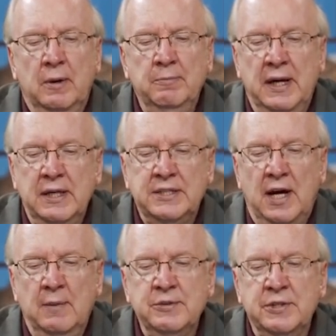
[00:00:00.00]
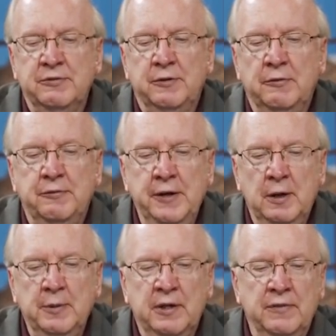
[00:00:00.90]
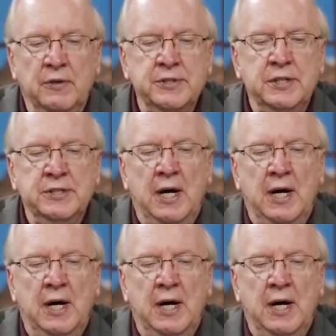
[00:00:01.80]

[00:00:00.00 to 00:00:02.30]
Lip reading: but many times the fulfillment of those